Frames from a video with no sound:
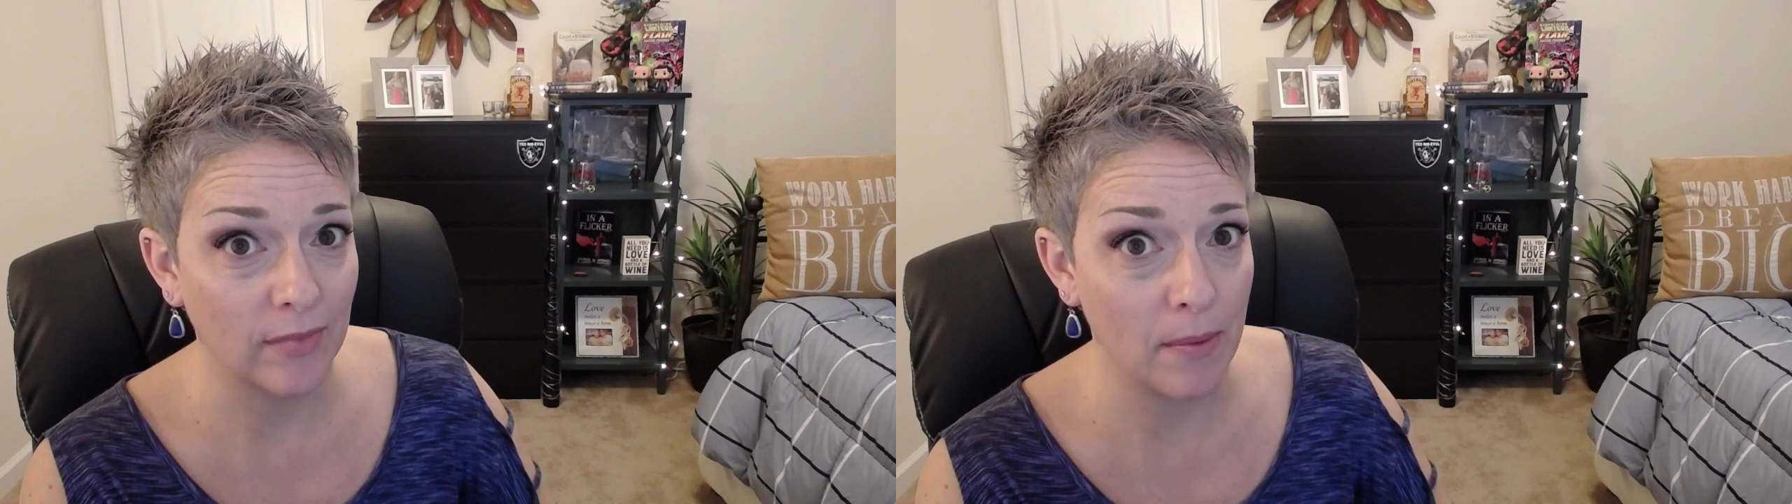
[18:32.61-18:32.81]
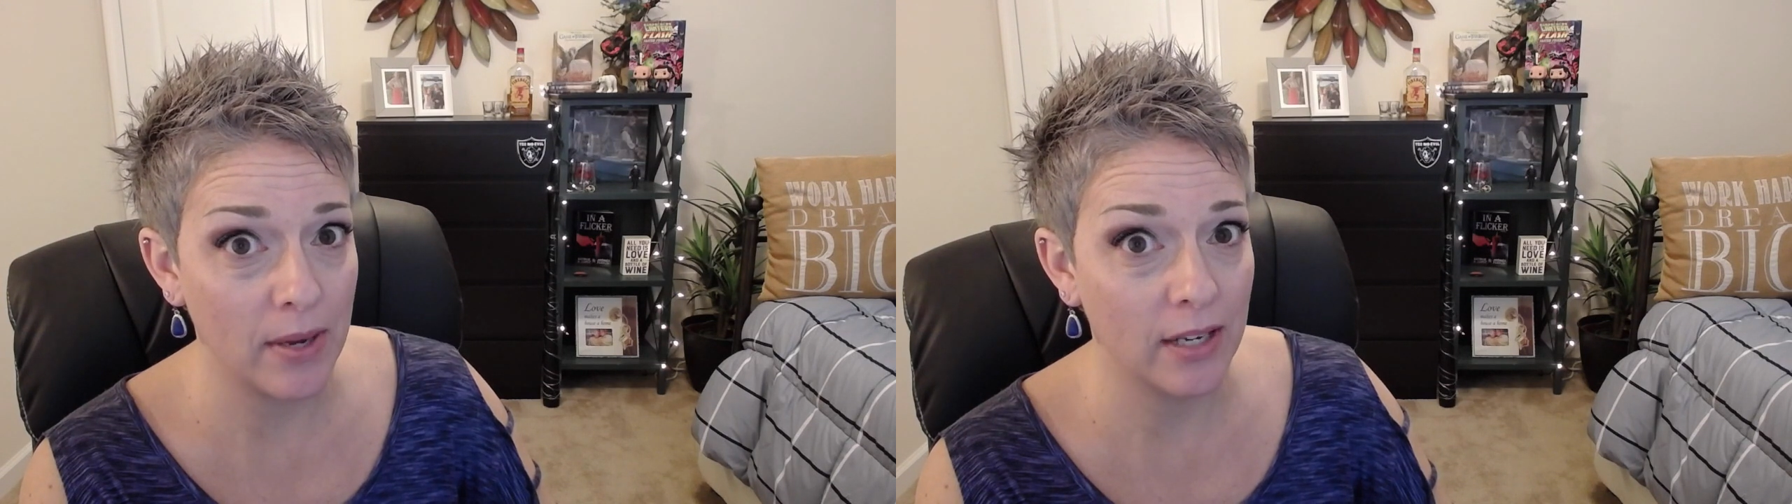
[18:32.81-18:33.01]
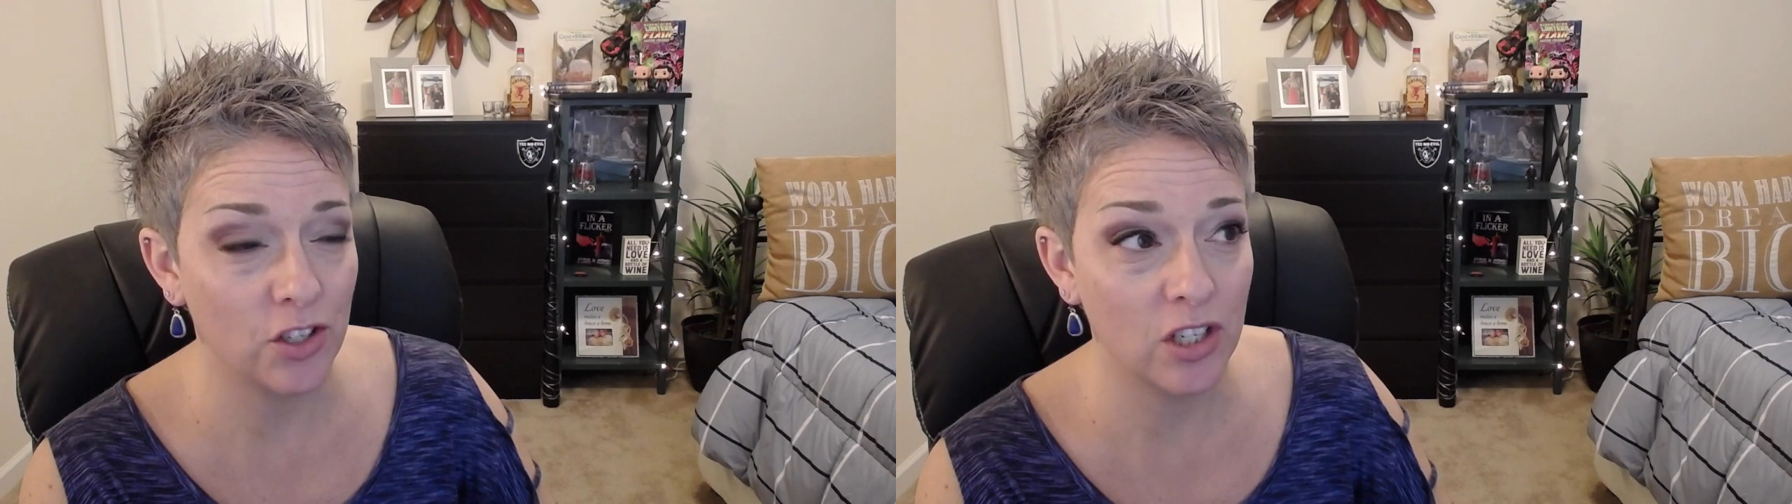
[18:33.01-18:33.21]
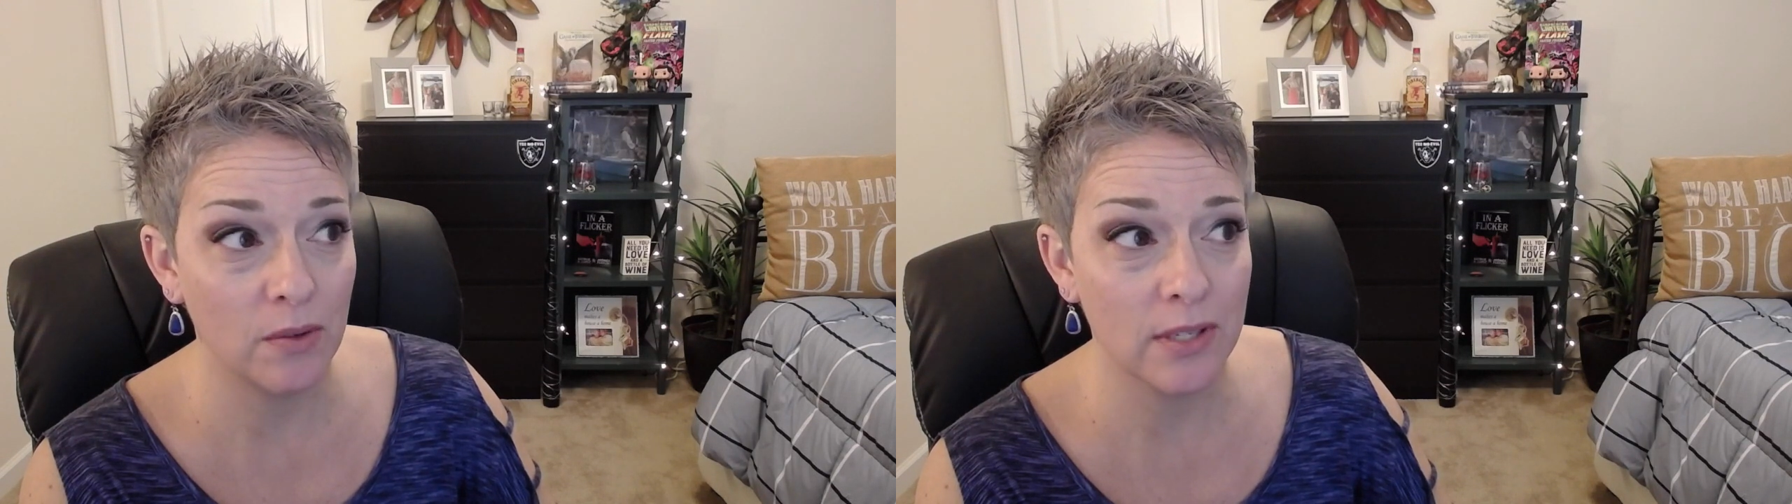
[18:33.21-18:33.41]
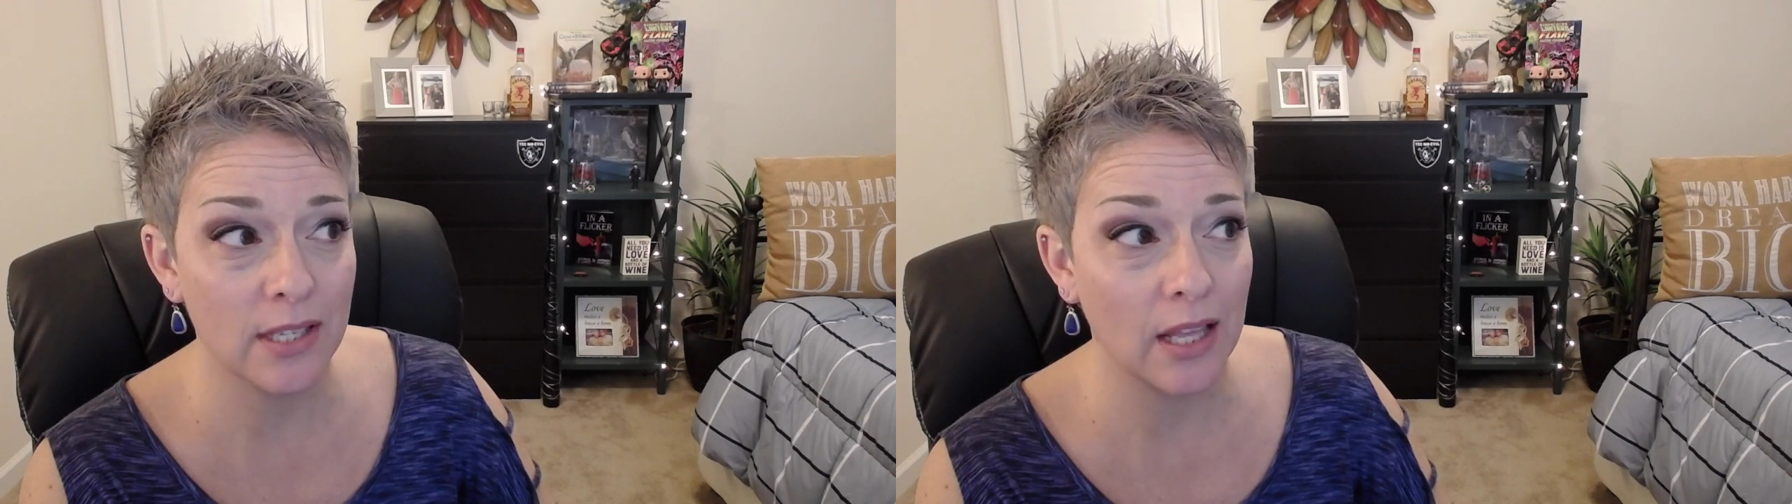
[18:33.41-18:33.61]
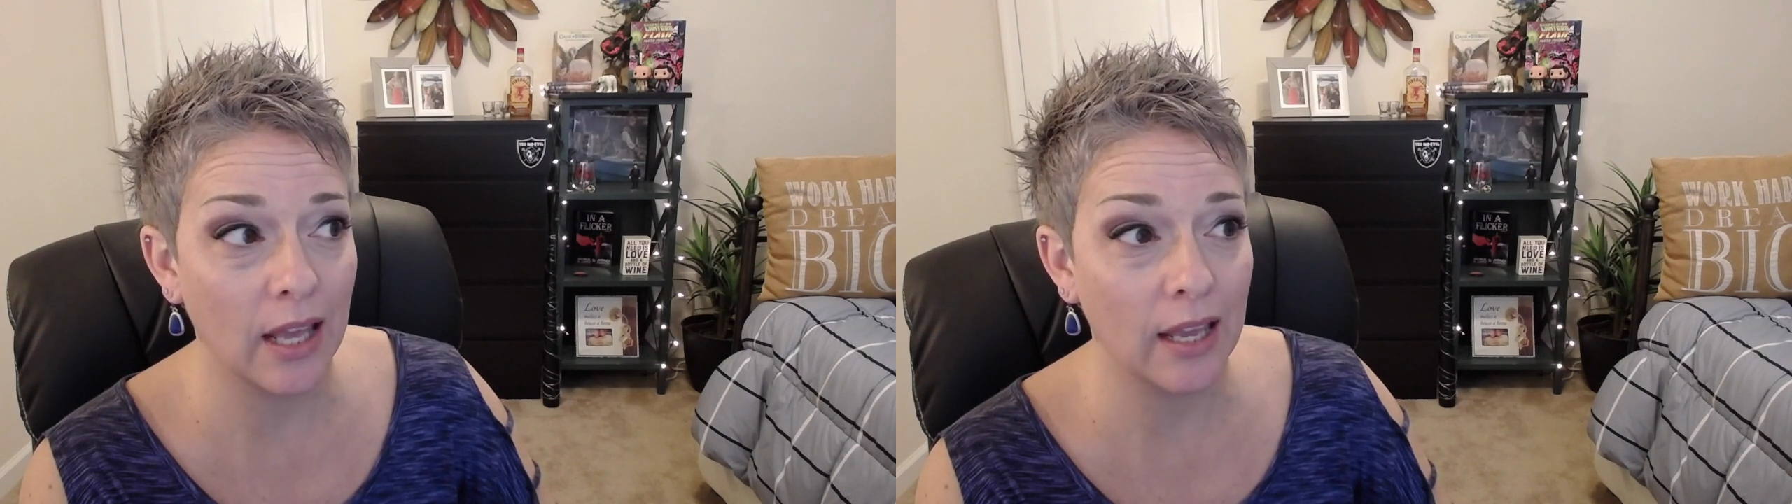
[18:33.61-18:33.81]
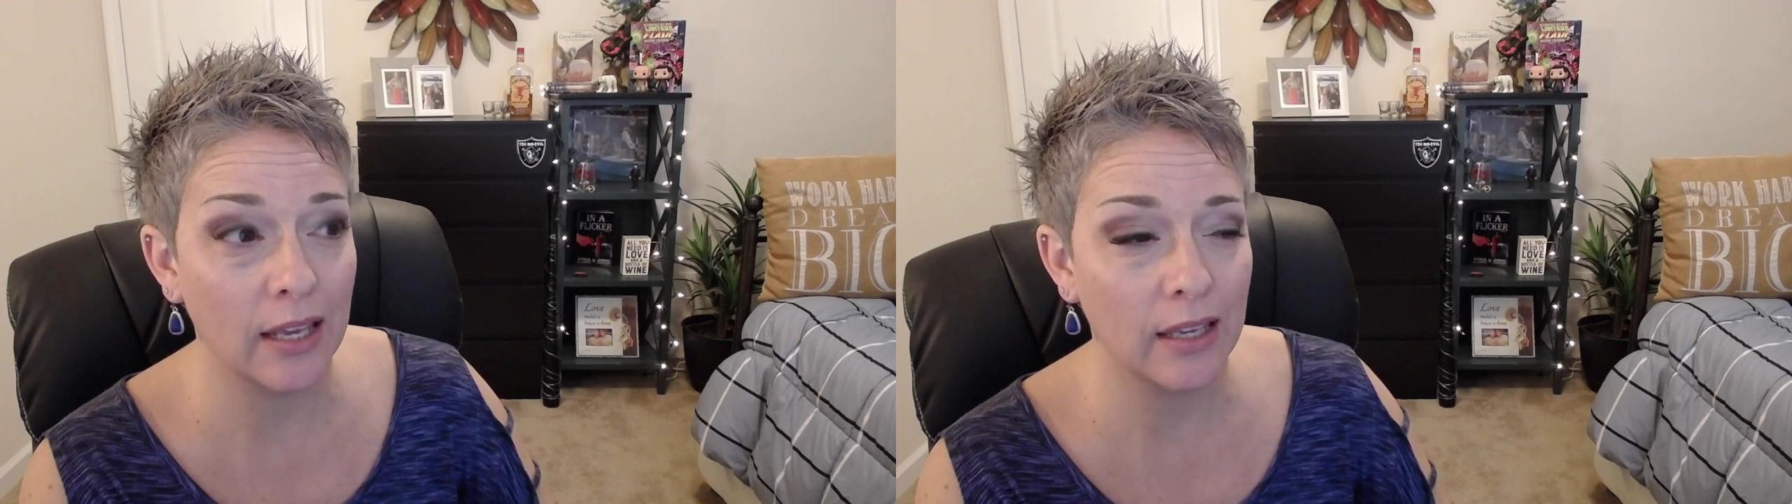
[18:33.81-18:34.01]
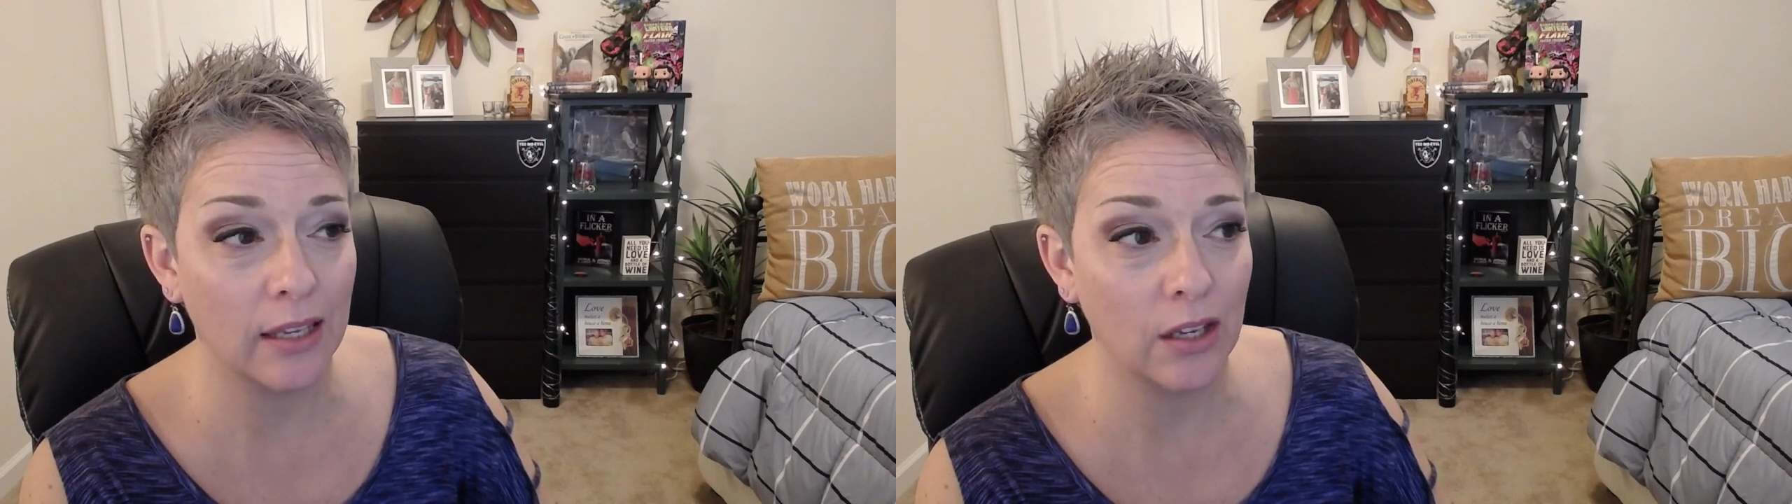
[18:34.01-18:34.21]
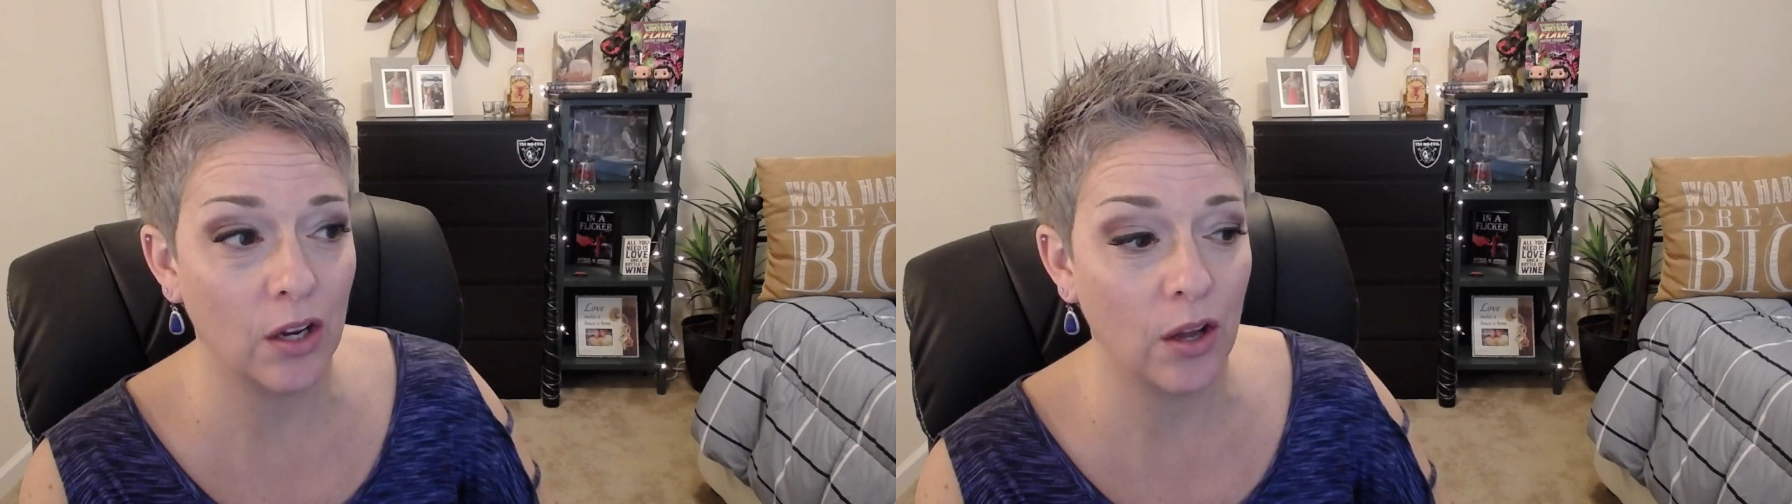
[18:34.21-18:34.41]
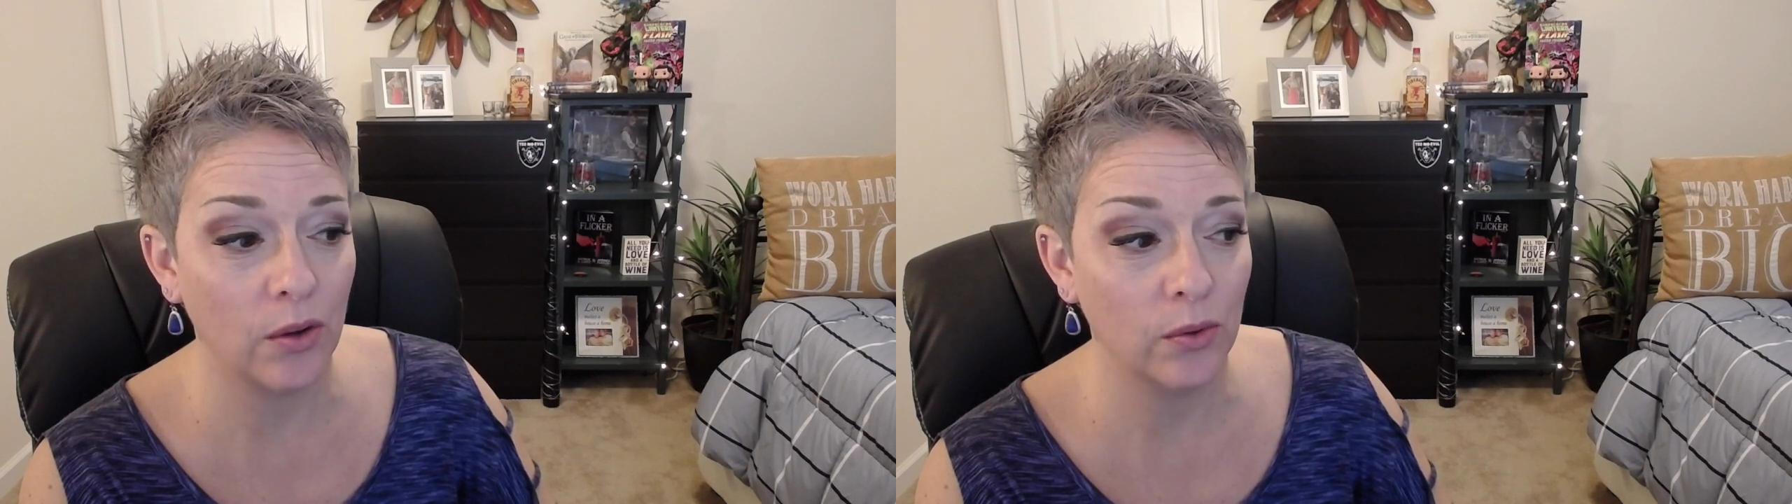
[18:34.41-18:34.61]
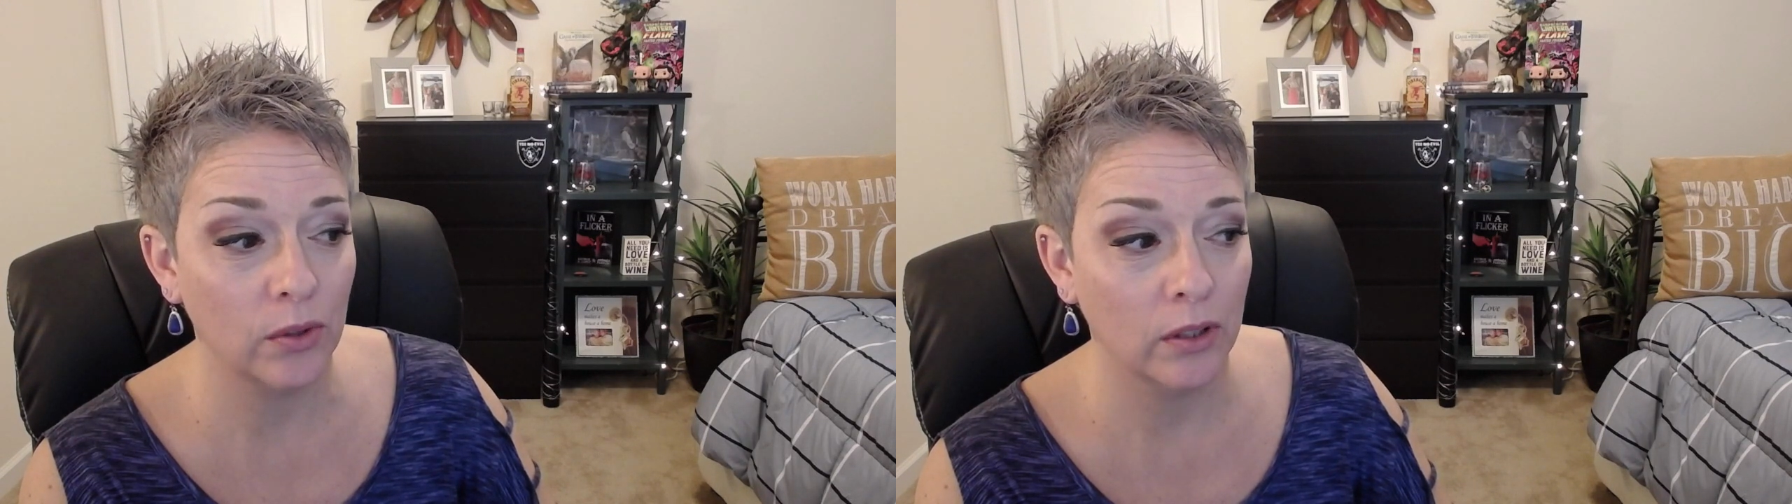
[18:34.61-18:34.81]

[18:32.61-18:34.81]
I mean, she was like, you know,